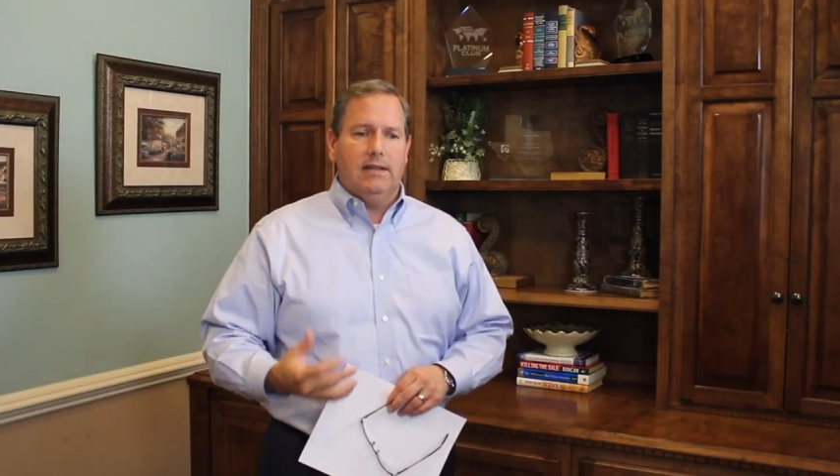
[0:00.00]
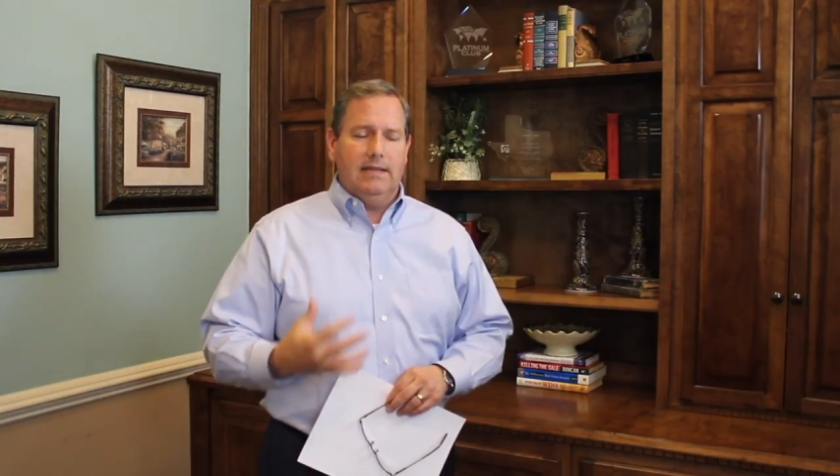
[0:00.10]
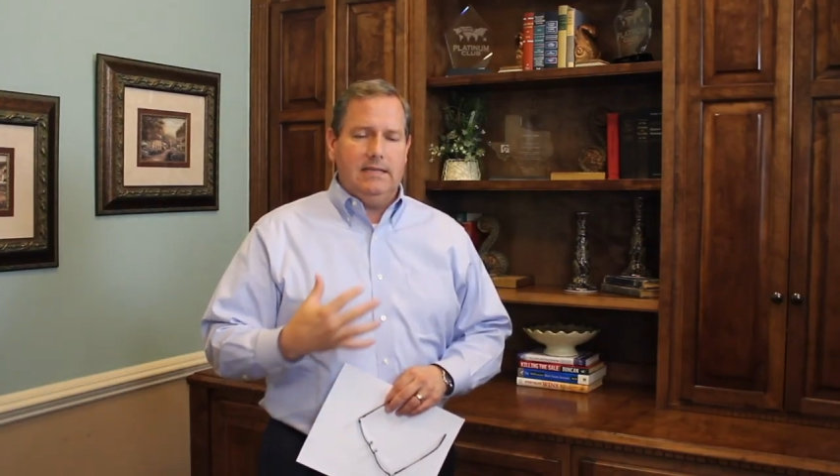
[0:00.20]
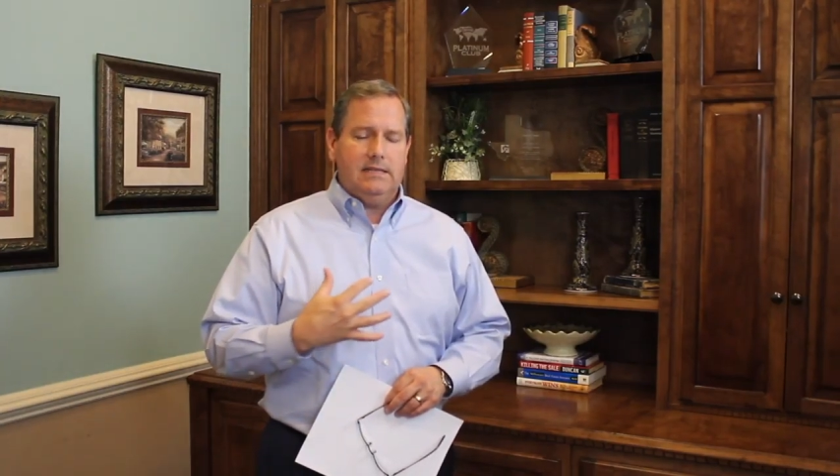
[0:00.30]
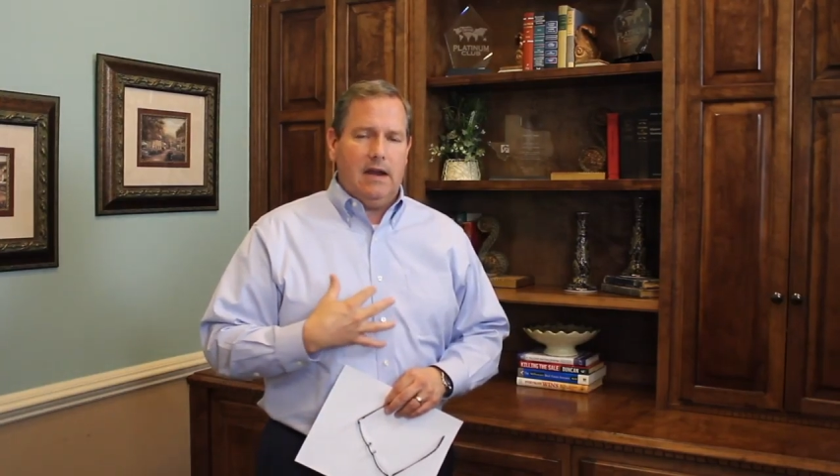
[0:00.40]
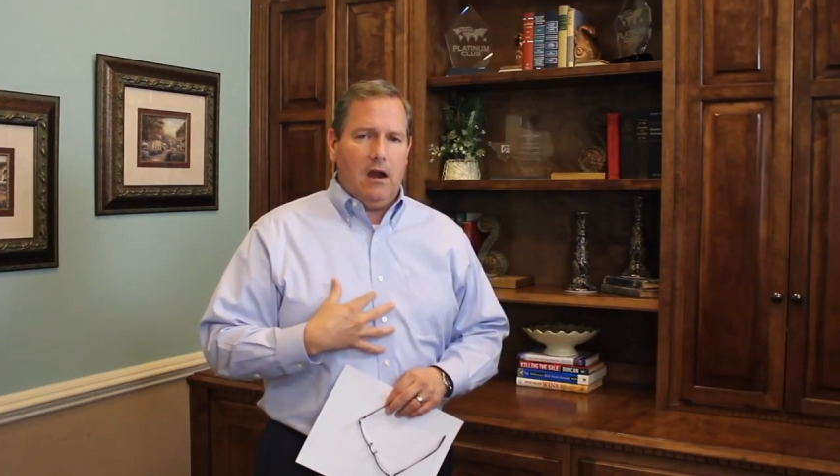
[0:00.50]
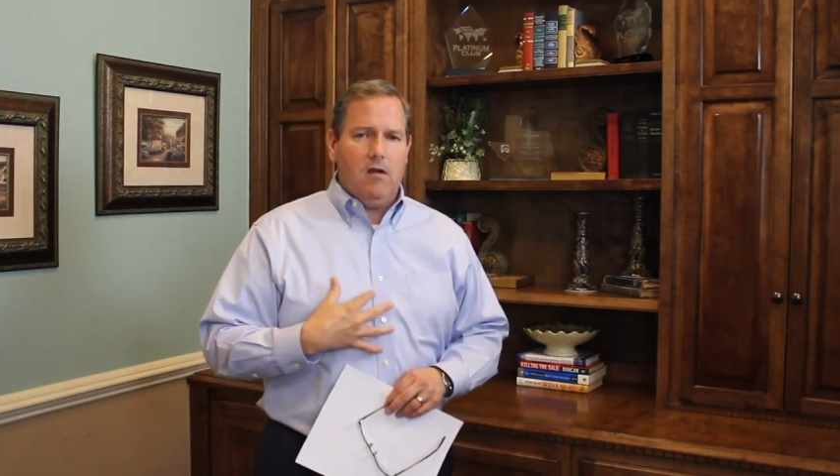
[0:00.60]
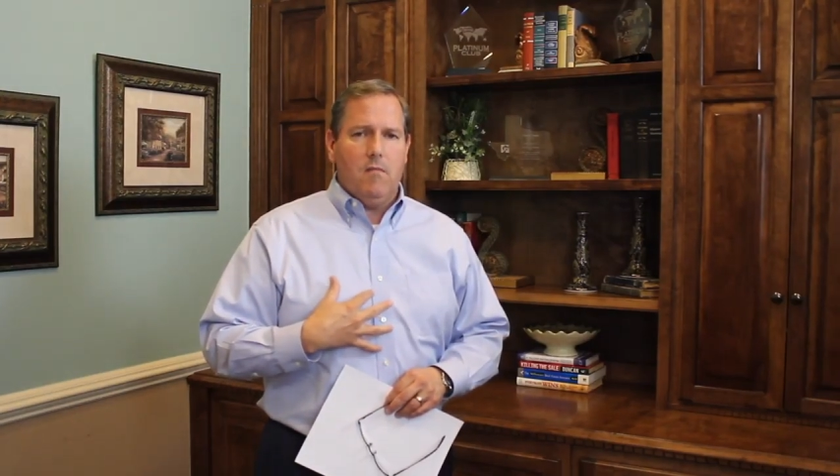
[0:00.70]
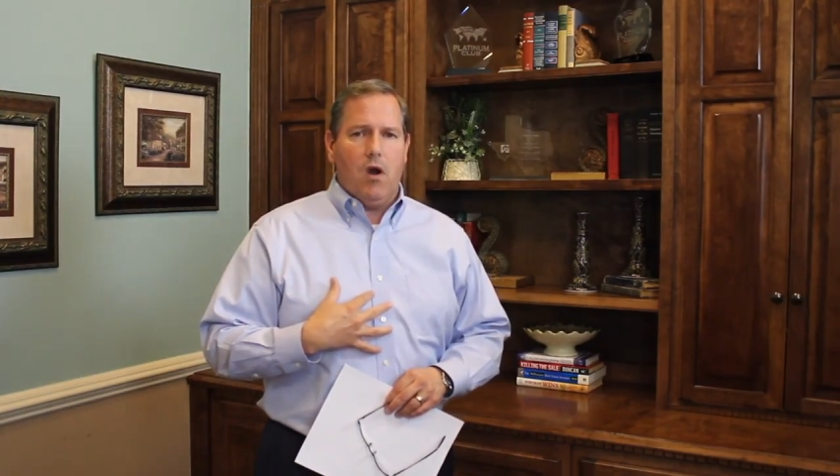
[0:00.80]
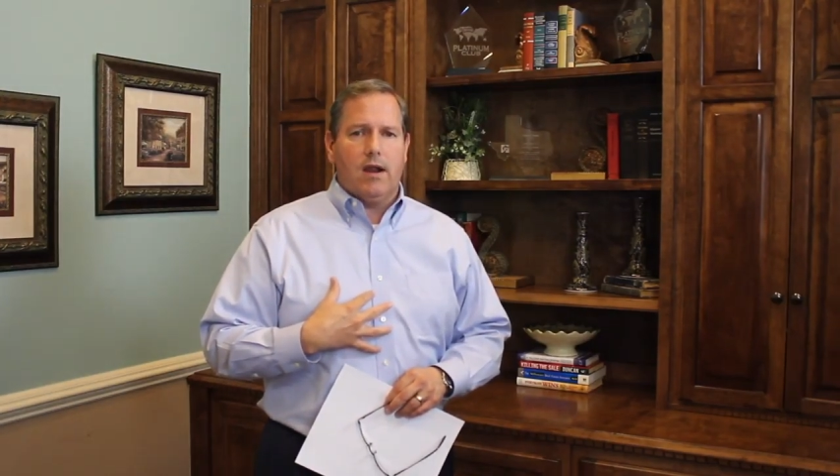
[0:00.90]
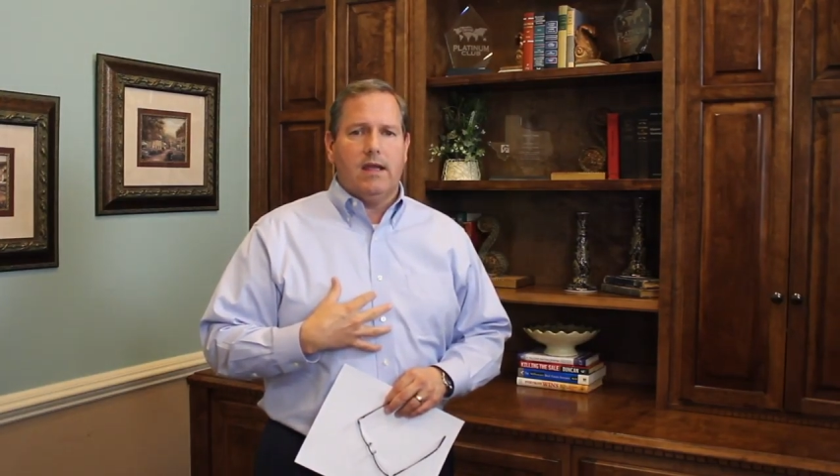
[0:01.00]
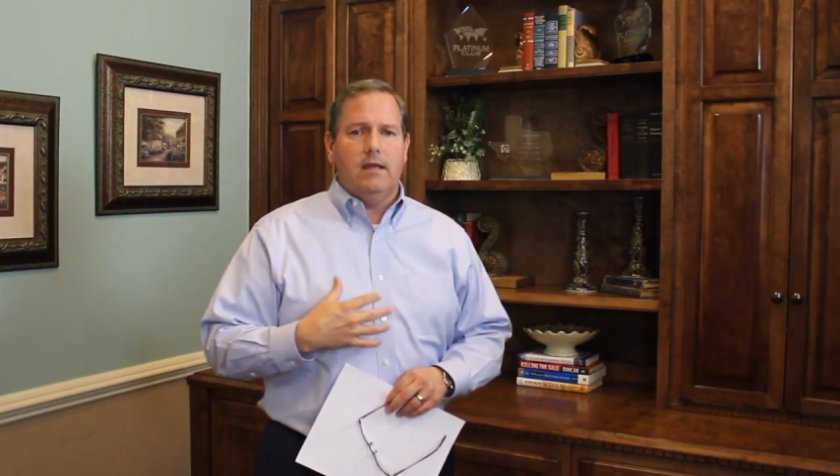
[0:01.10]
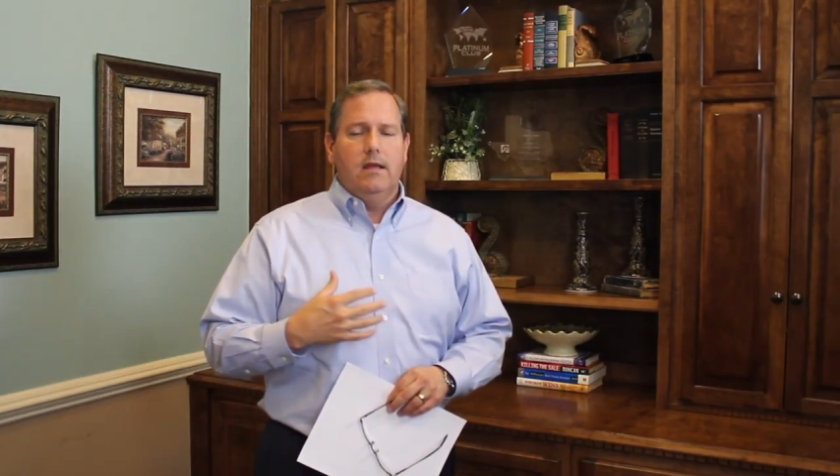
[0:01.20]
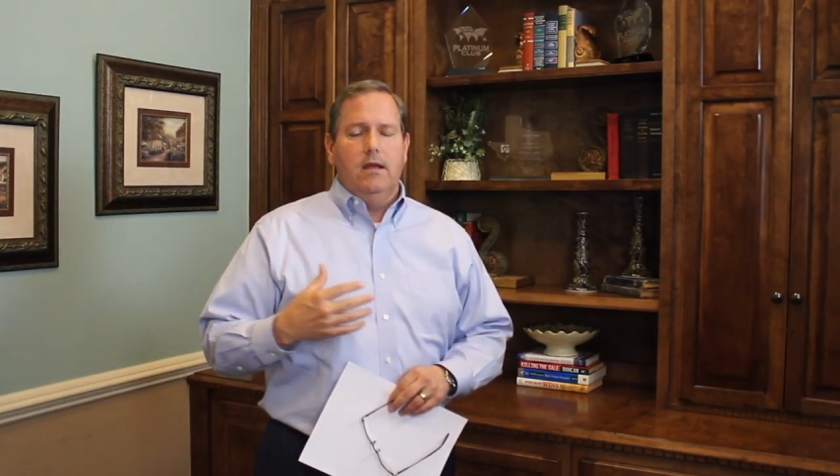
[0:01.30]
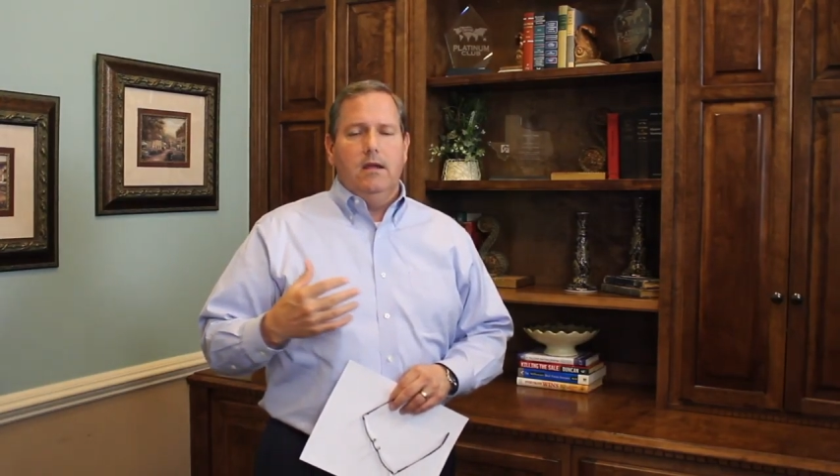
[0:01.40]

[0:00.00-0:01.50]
at least in our market,